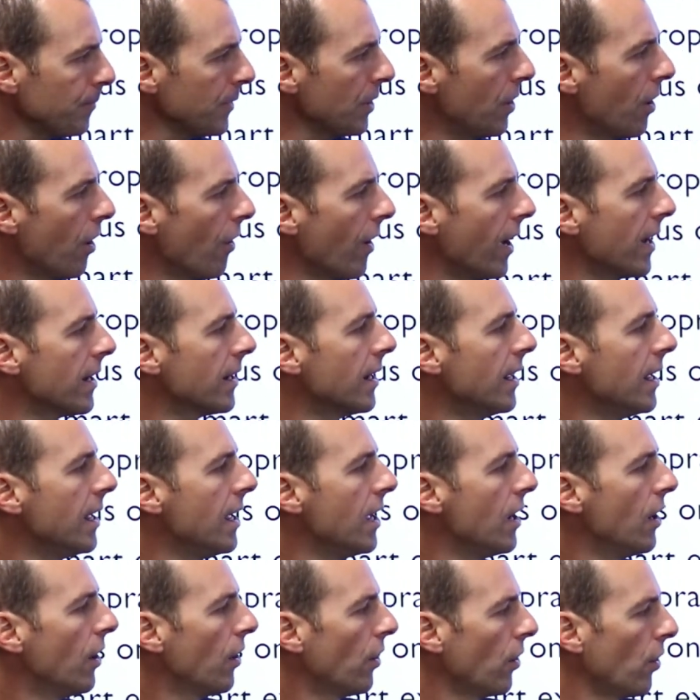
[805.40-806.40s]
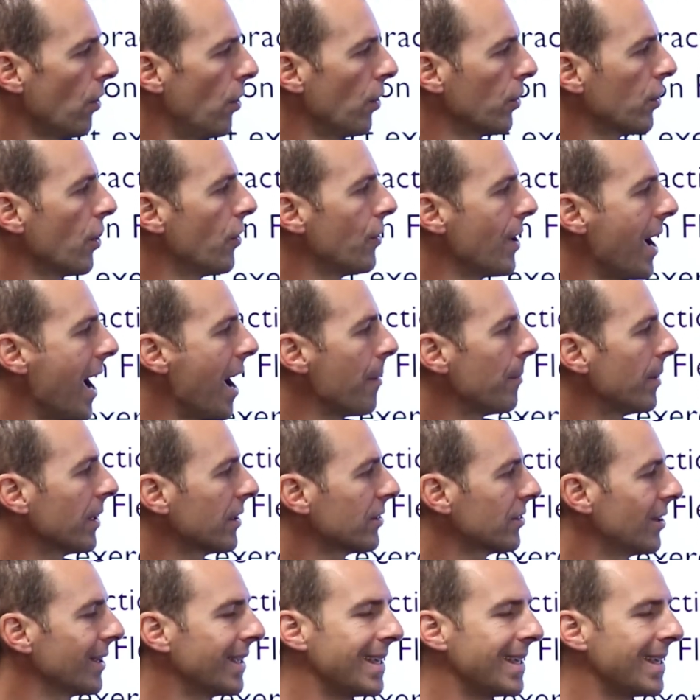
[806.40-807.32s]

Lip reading: All right? Ergonomics.